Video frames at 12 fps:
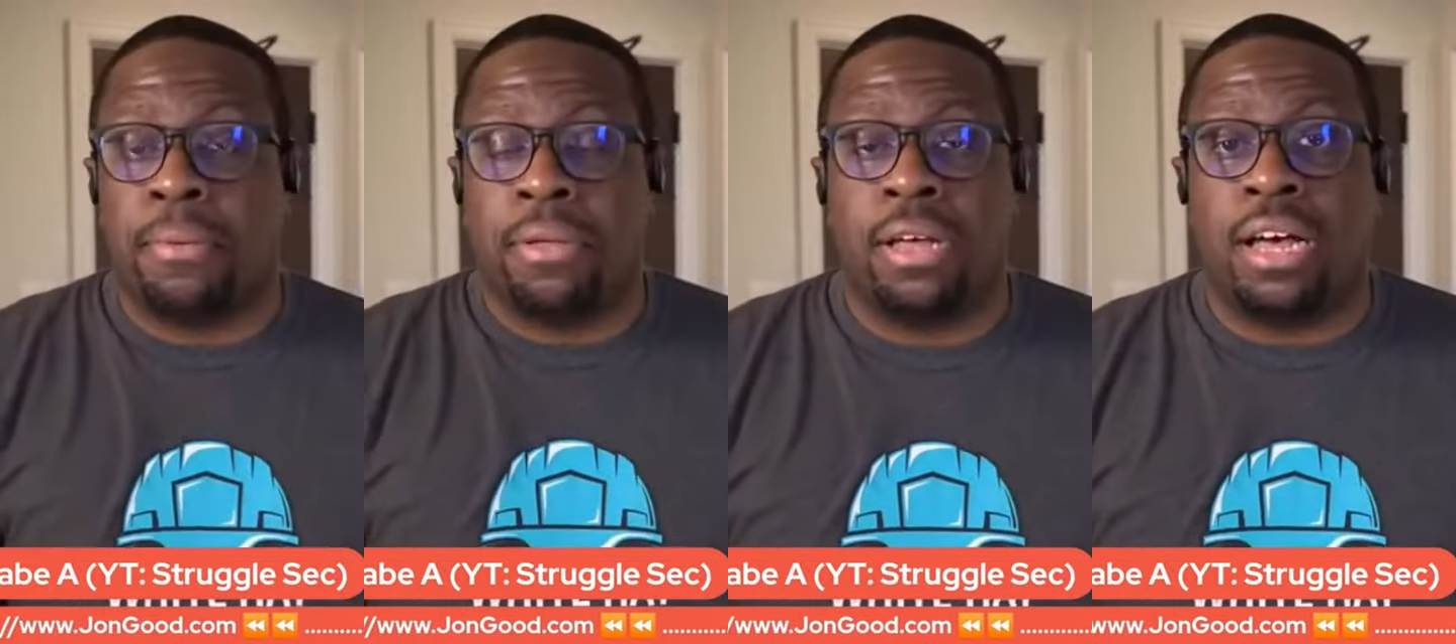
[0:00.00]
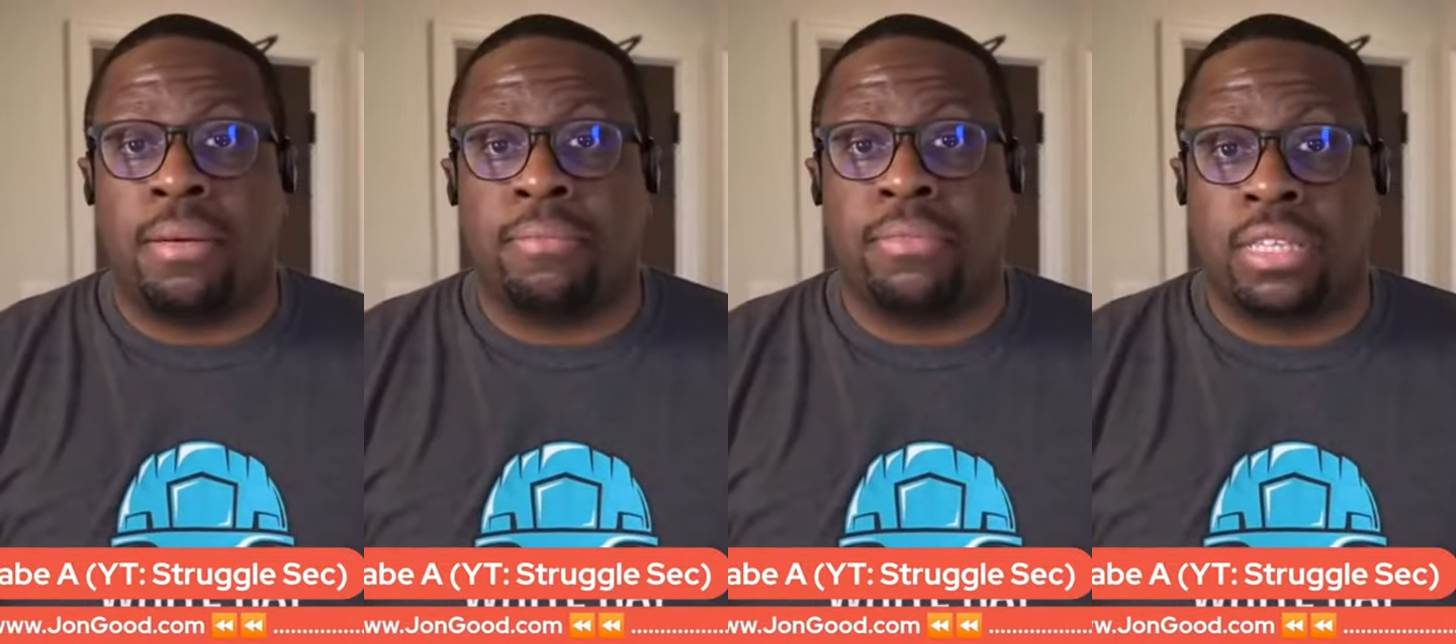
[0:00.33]

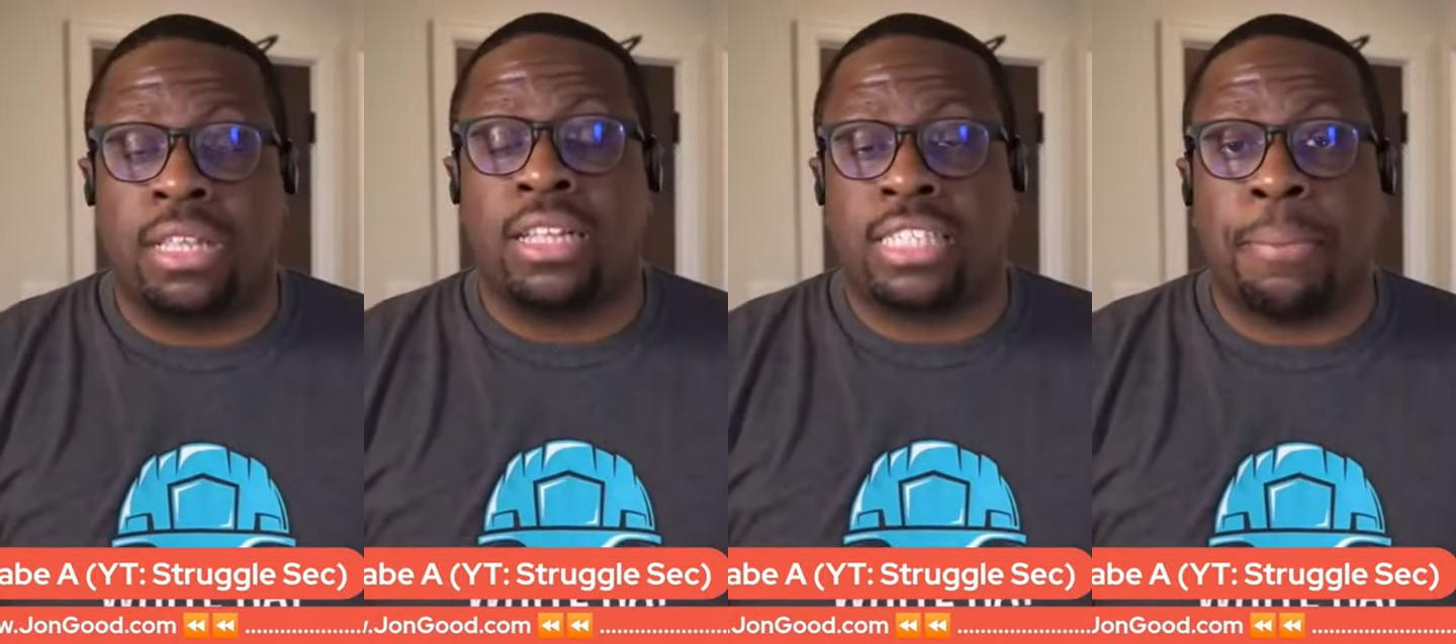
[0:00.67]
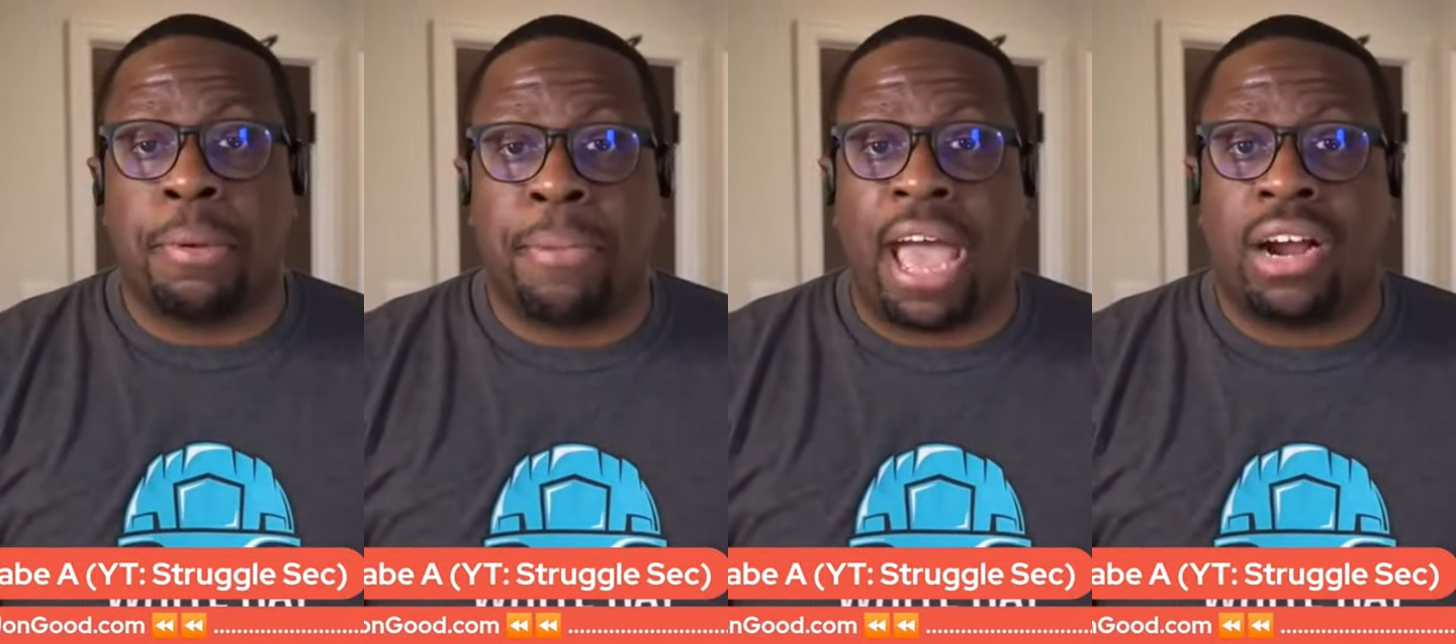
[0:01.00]
um, type
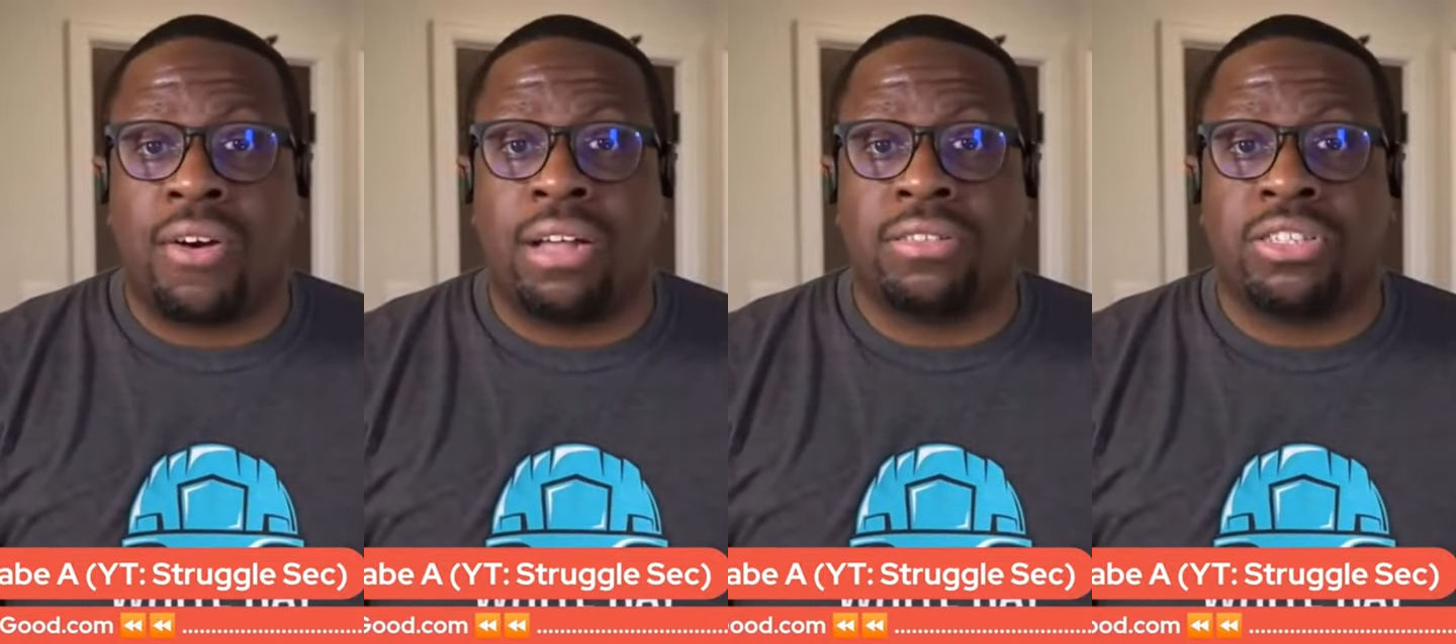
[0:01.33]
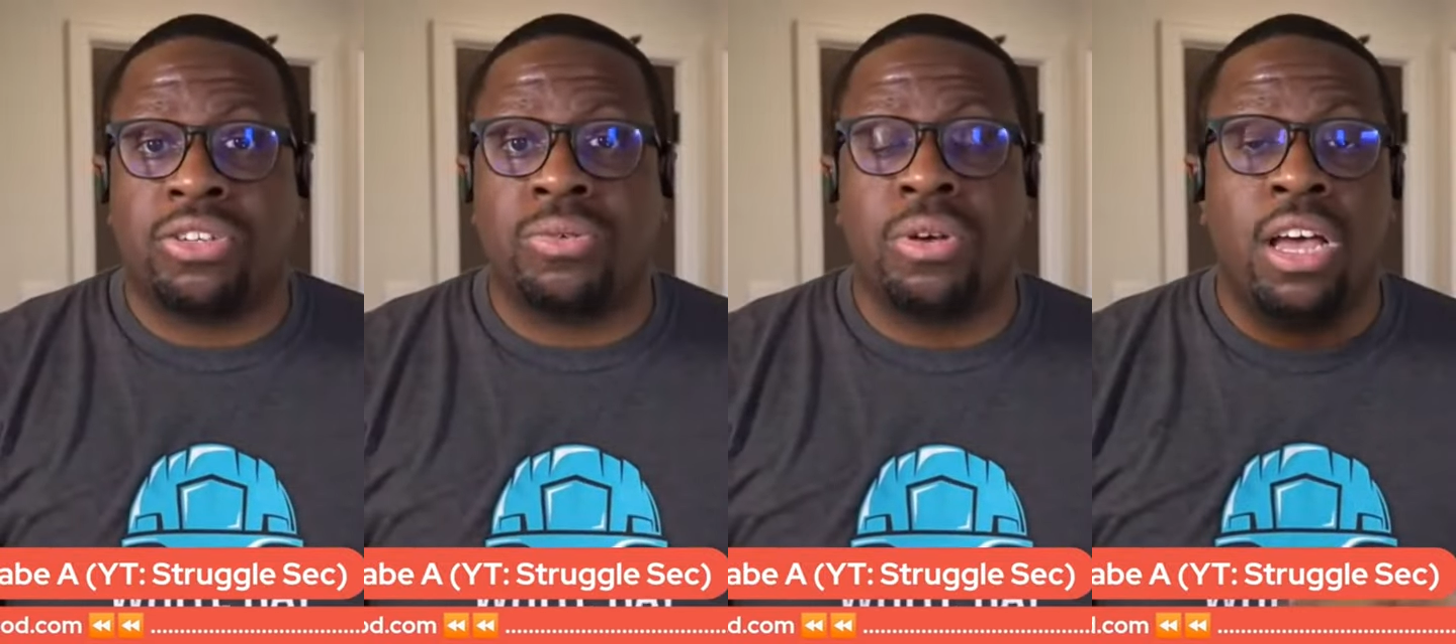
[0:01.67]
of backgrounds
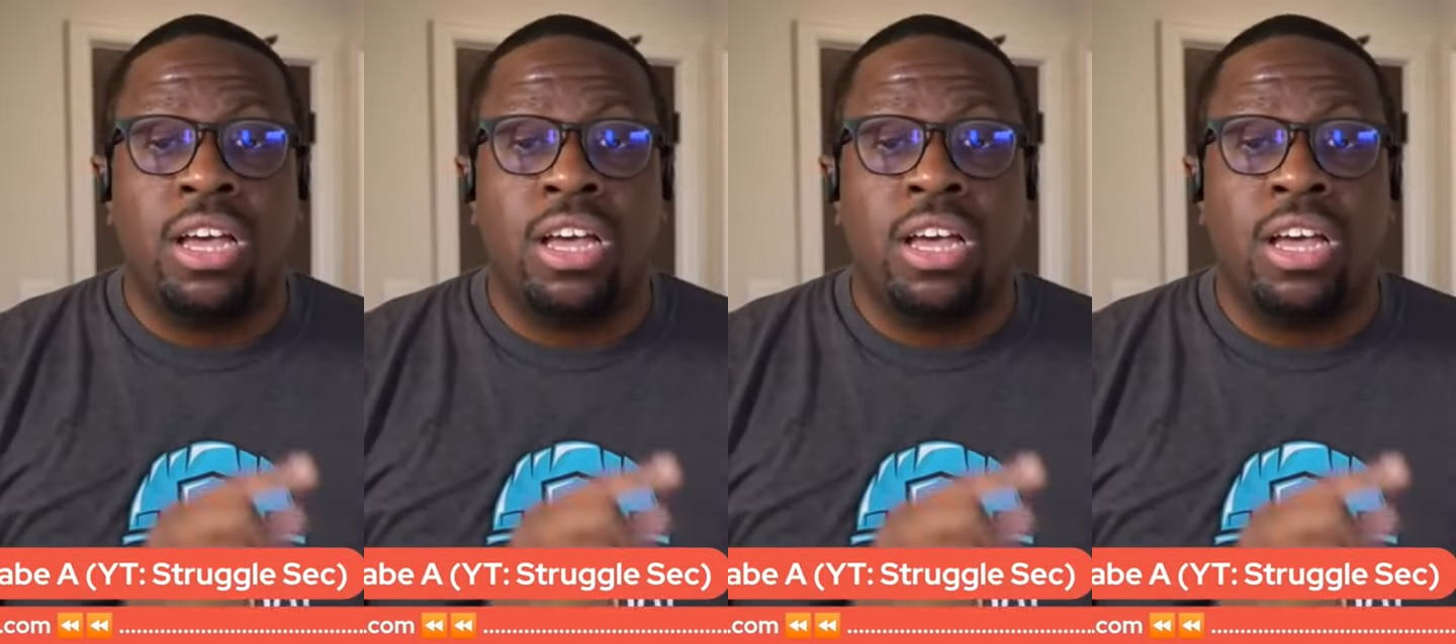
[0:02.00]
too.